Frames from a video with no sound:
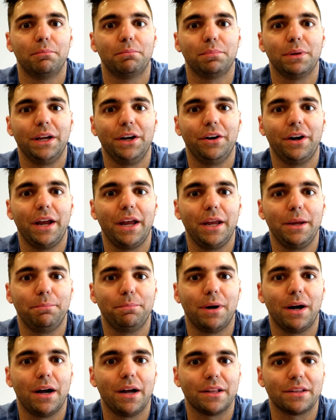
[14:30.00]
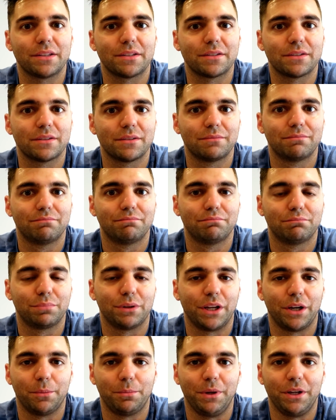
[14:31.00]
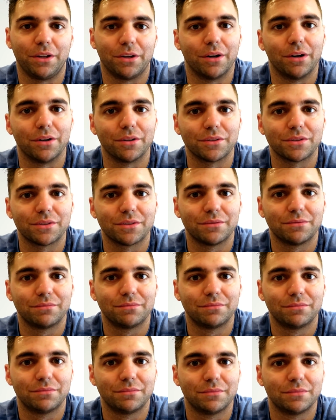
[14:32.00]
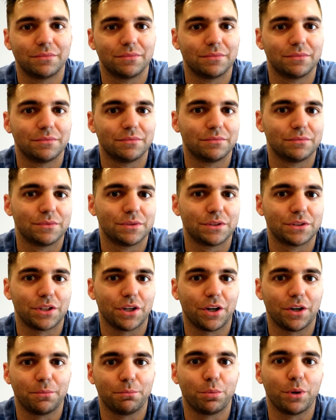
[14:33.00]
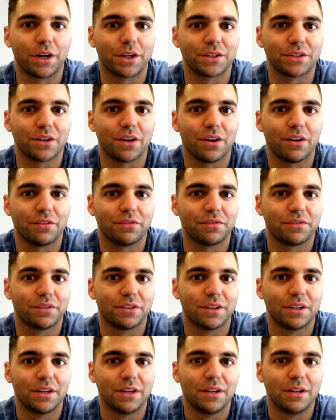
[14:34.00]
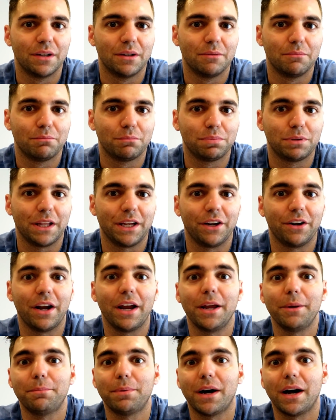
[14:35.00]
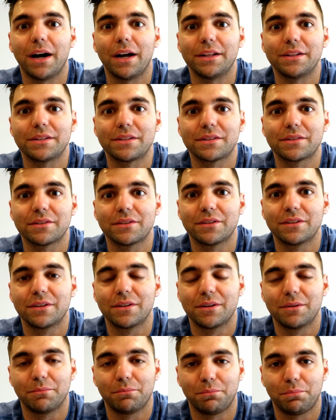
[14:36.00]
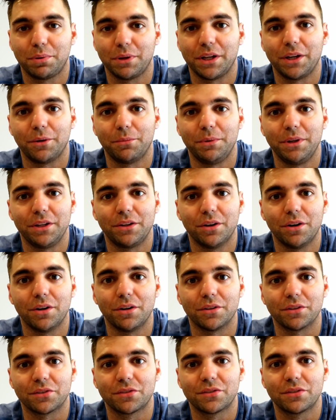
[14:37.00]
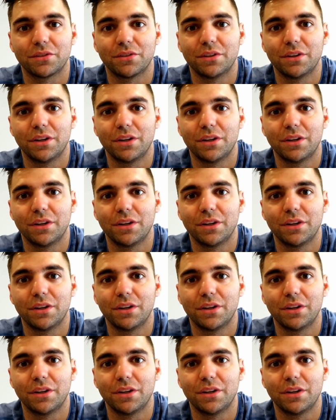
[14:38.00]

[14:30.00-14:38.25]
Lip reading: Player A pots, player B calls. Turn bricks off, player A pots, player B calls.